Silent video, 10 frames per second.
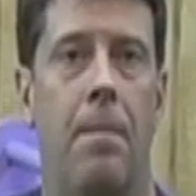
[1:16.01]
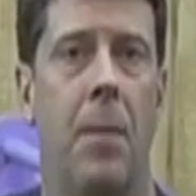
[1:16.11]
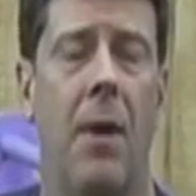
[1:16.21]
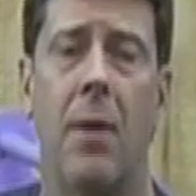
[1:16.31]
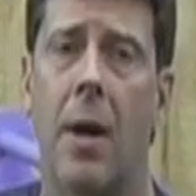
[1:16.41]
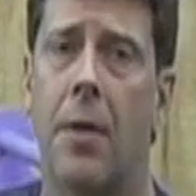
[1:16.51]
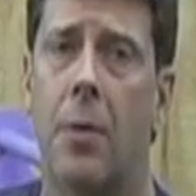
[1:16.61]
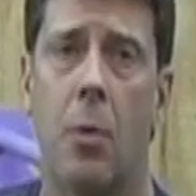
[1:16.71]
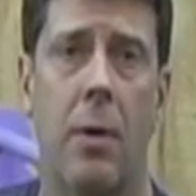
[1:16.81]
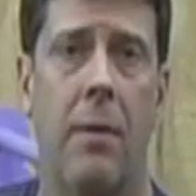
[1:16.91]
You know, I've got
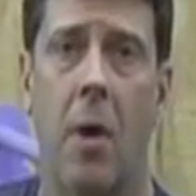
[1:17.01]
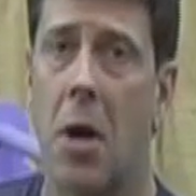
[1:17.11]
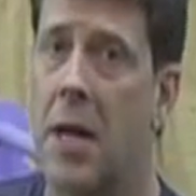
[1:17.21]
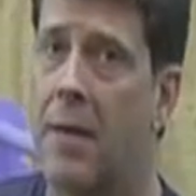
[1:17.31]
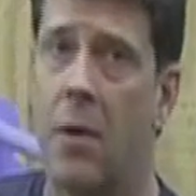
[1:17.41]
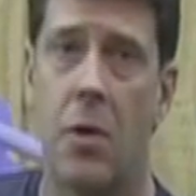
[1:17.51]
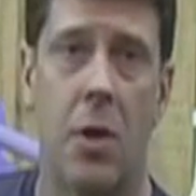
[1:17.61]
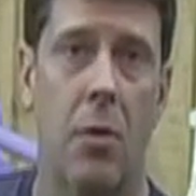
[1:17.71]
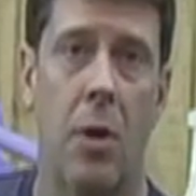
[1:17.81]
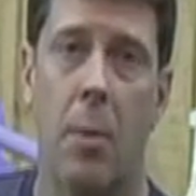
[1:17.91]
3 very different
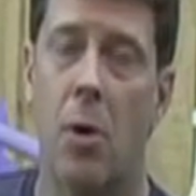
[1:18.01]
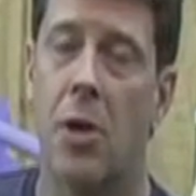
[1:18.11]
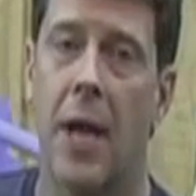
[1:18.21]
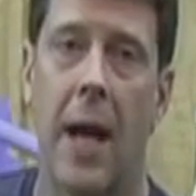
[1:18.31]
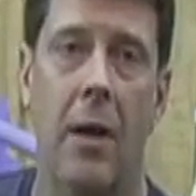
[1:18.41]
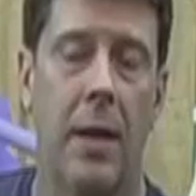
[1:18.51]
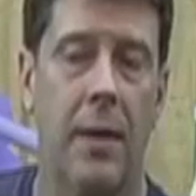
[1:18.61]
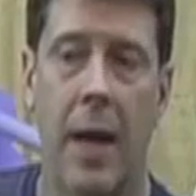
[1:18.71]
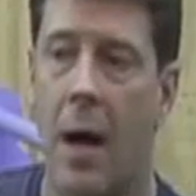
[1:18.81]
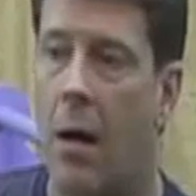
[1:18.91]
children in personality.
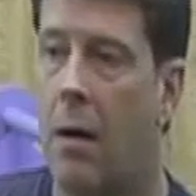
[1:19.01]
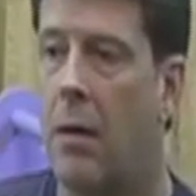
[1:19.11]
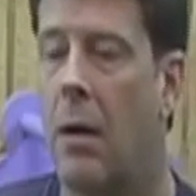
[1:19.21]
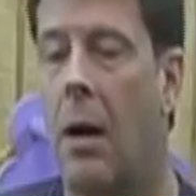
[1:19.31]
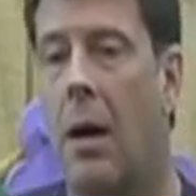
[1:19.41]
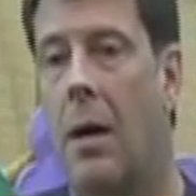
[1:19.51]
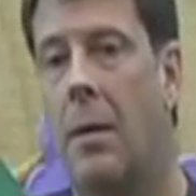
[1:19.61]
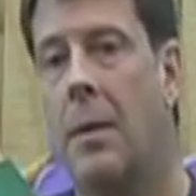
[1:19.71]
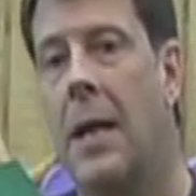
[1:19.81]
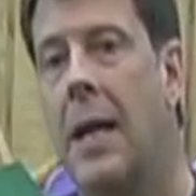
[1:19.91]
They
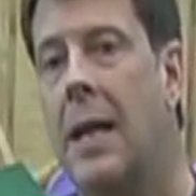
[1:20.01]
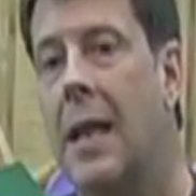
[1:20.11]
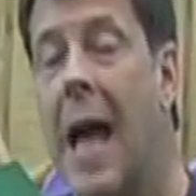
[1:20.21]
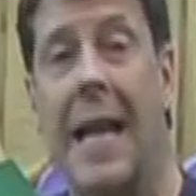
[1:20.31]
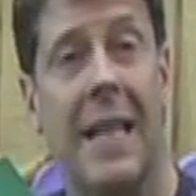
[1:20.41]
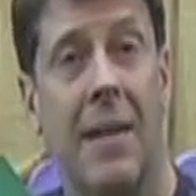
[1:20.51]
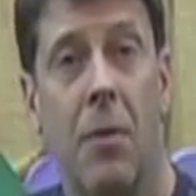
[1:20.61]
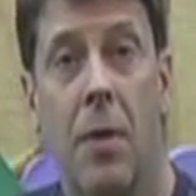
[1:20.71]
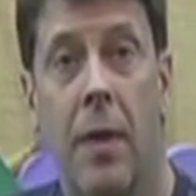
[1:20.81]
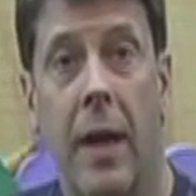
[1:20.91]
all like
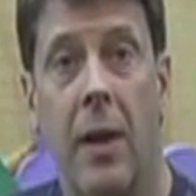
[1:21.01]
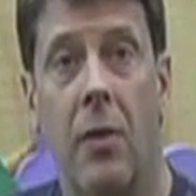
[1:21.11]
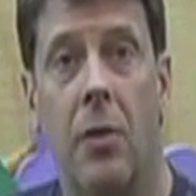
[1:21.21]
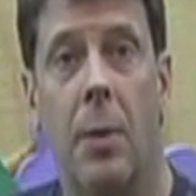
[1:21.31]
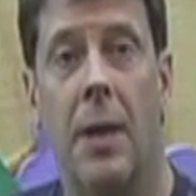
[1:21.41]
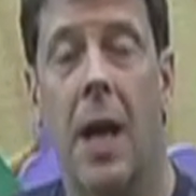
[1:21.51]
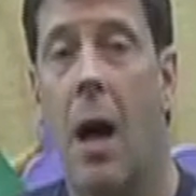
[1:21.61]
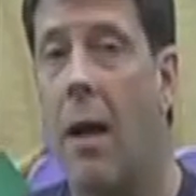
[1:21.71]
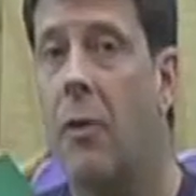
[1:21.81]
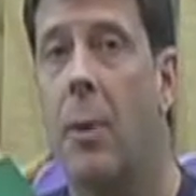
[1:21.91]
different things, but they
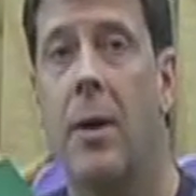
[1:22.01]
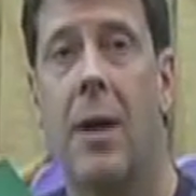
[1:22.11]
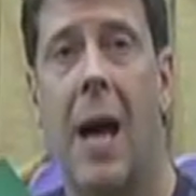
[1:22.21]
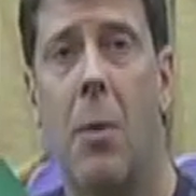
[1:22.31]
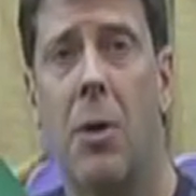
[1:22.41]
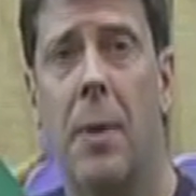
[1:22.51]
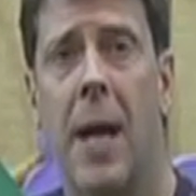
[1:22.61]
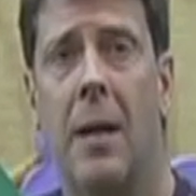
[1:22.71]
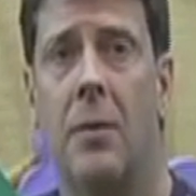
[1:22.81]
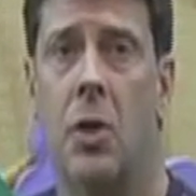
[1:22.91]
all have spent time with
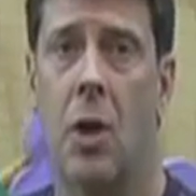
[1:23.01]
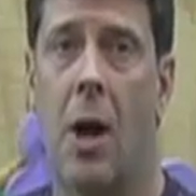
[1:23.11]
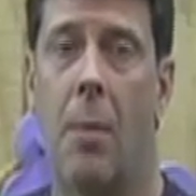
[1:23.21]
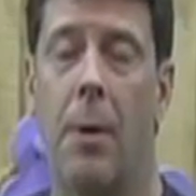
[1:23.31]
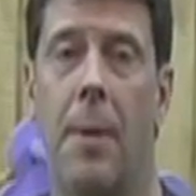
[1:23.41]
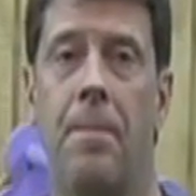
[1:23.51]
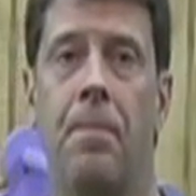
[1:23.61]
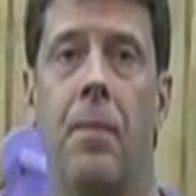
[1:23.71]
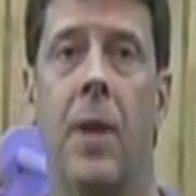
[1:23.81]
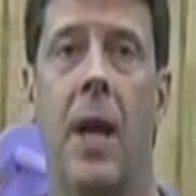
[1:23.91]
me out in the shop.
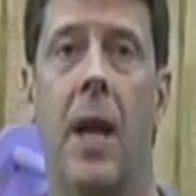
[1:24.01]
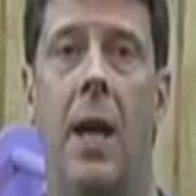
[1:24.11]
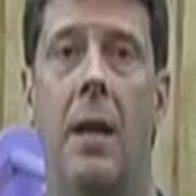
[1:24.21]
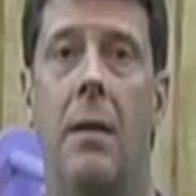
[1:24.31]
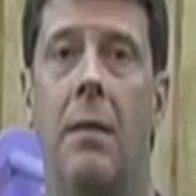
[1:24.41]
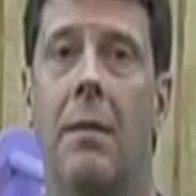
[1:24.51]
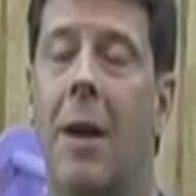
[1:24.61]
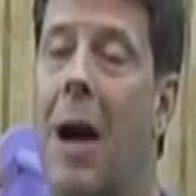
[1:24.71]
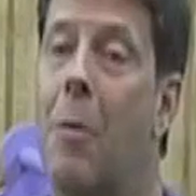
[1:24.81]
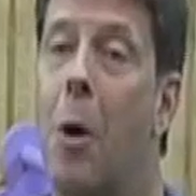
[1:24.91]
And you
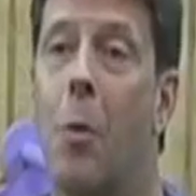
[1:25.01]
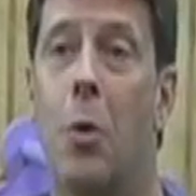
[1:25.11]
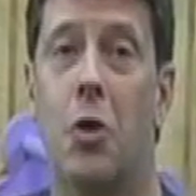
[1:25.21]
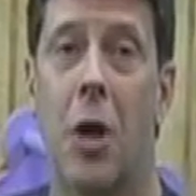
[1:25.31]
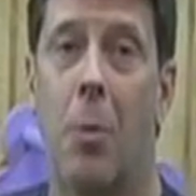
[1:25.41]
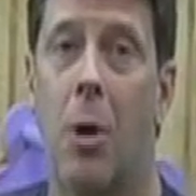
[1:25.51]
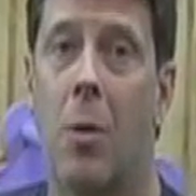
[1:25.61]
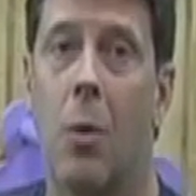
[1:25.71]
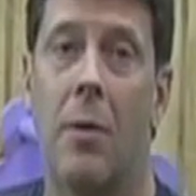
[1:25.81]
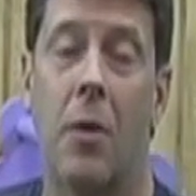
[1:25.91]
know, I wrote Woodshop
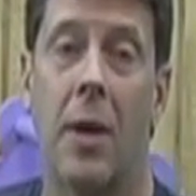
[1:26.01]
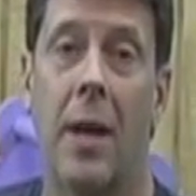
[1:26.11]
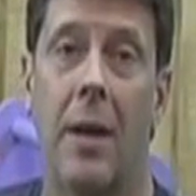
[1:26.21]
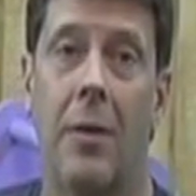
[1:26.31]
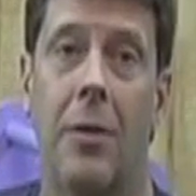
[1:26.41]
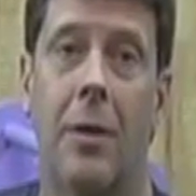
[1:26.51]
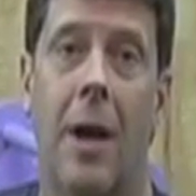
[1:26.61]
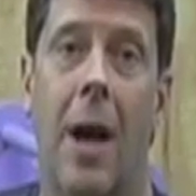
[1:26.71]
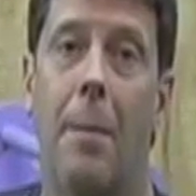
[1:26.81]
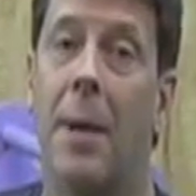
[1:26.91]
101 for Kids
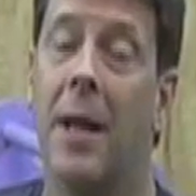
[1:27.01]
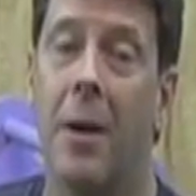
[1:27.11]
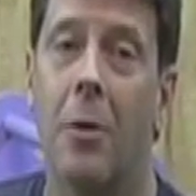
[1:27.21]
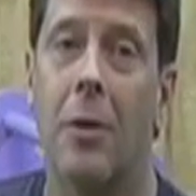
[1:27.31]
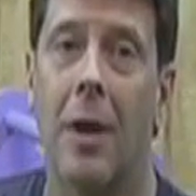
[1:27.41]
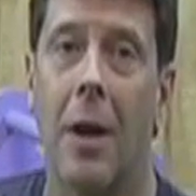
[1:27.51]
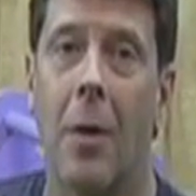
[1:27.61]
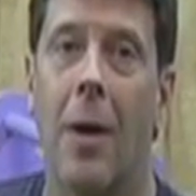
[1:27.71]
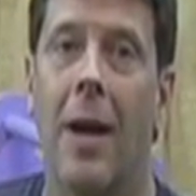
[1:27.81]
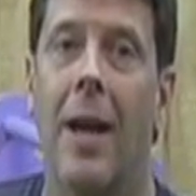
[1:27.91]
many years
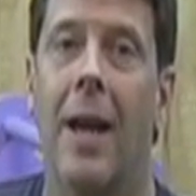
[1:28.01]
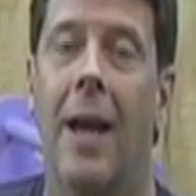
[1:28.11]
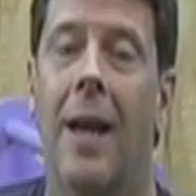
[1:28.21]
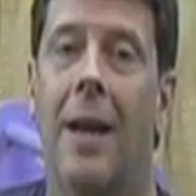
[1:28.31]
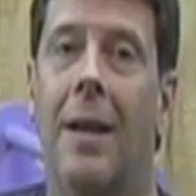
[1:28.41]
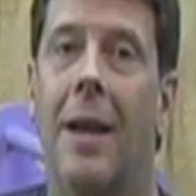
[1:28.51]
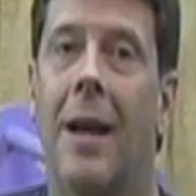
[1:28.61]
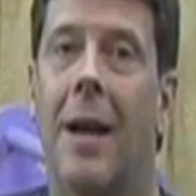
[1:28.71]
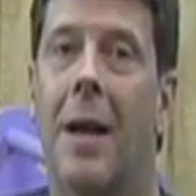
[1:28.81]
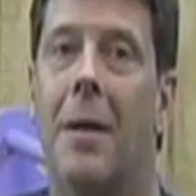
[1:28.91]
ago. And
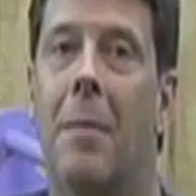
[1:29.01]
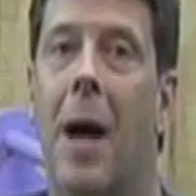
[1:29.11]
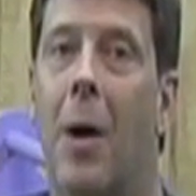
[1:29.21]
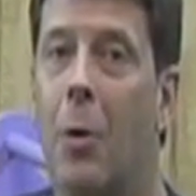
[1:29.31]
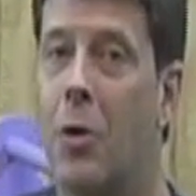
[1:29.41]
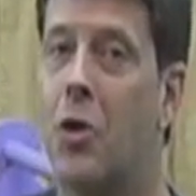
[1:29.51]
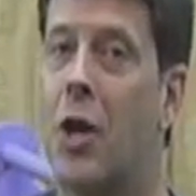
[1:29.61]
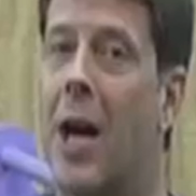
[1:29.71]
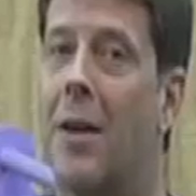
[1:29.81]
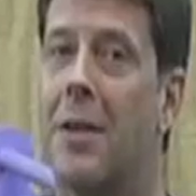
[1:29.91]
my oldest
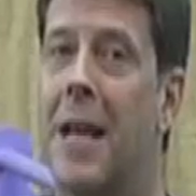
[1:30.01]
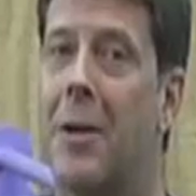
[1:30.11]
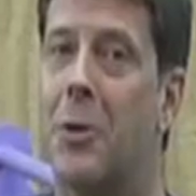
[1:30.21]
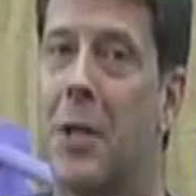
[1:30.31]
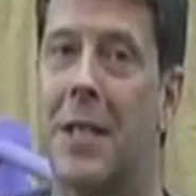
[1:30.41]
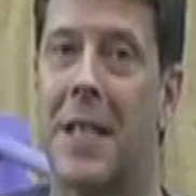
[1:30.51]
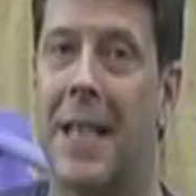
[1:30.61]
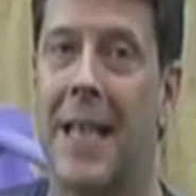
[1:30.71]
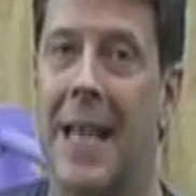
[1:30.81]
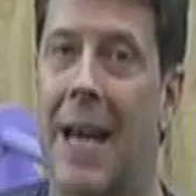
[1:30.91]
child is now
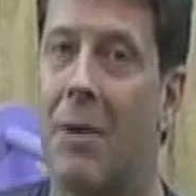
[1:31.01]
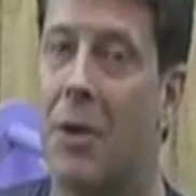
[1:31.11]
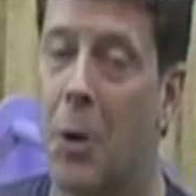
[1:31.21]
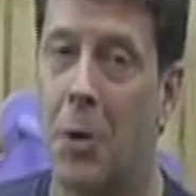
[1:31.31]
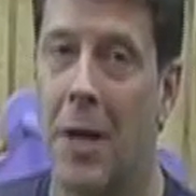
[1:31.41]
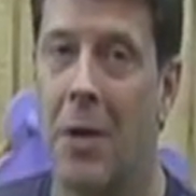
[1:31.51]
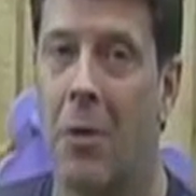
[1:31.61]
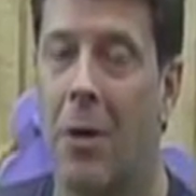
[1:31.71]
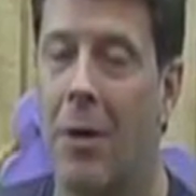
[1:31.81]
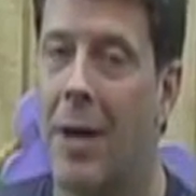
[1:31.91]
16. I have a
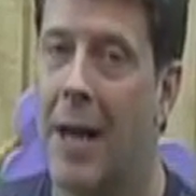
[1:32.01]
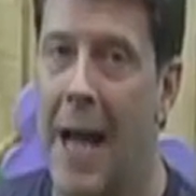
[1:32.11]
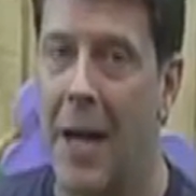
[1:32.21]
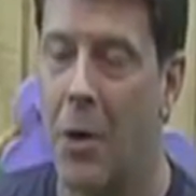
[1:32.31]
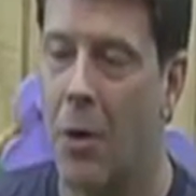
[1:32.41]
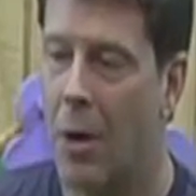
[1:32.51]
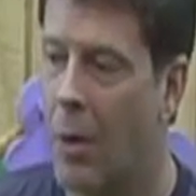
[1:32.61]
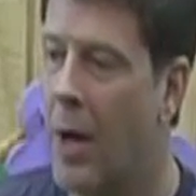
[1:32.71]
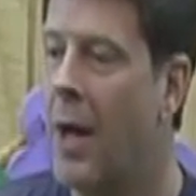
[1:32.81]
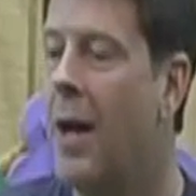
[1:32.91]
13-year-old and a
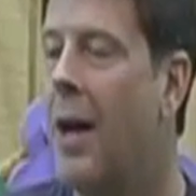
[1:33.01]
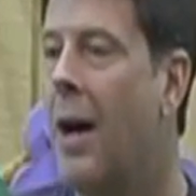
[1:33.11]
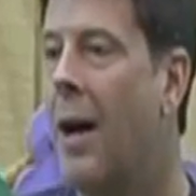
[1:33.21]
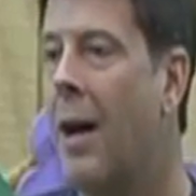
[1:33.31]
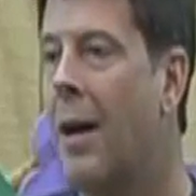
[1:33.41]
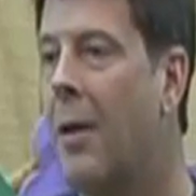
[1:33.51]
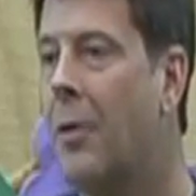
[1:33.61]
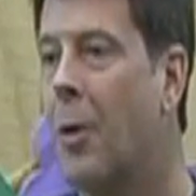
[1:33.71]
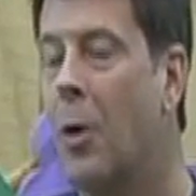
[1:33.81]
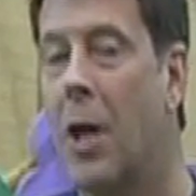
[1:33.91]
9-year-old.
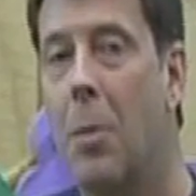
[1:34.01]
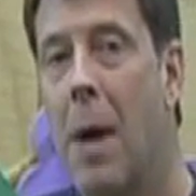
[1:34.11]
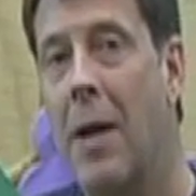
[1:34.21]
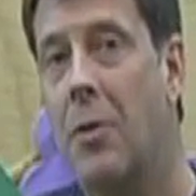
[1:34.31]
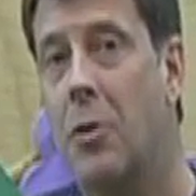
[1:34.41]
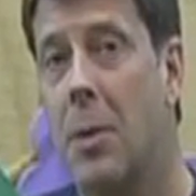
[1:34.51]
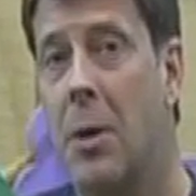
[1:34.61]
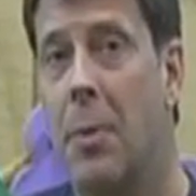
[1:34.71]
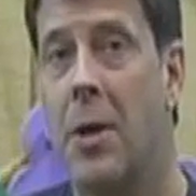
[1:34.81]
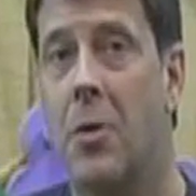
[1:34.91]
So looking back through some of
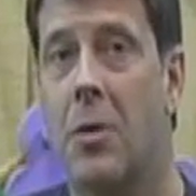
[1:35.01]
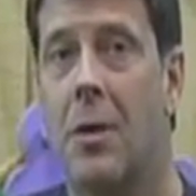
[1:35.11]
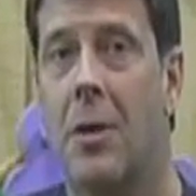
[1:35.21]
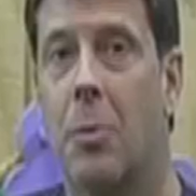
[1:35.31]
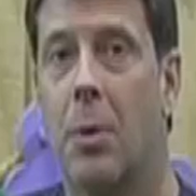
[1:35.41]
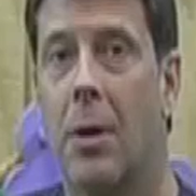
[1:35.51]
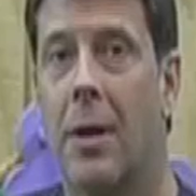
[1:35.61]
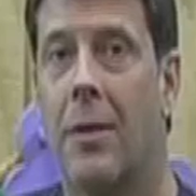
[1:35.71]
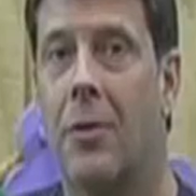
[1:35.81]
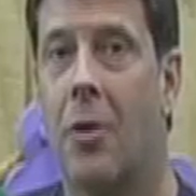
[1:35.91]
the pictures in this
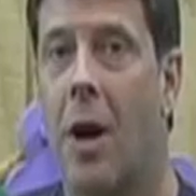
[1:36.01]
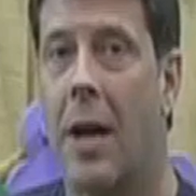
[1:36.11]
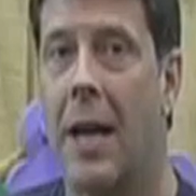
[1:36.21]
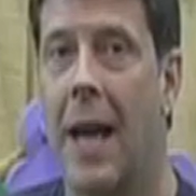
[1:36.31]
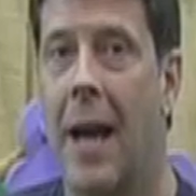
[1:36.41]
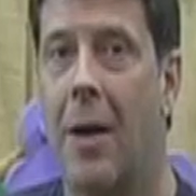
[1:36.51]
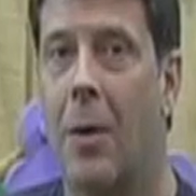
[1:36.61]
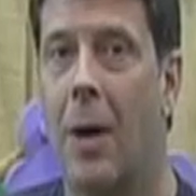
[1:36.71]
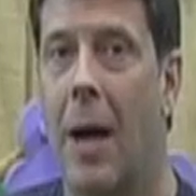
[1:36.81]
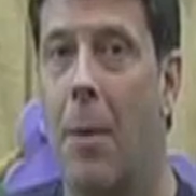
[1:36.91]
book, it's shocking
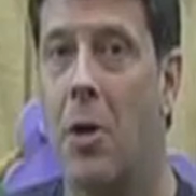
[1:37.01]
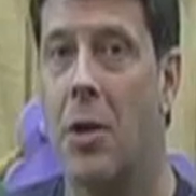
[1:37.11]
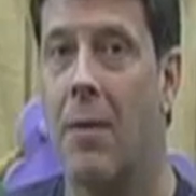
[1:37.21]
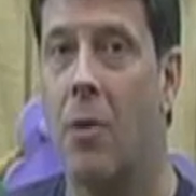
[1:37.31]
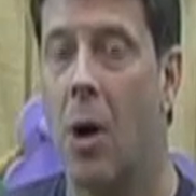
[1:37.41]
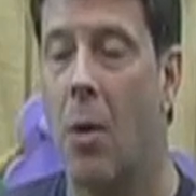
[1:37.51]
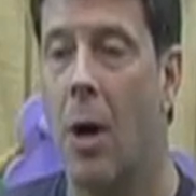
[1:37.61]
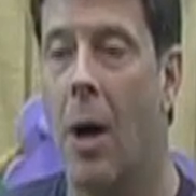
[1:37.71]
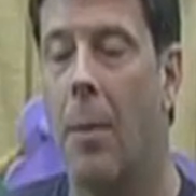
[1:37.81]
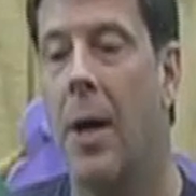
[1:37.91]
how much they've grown
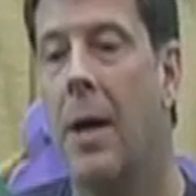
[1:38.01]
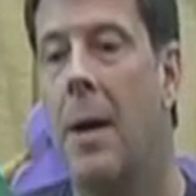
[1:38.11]
up.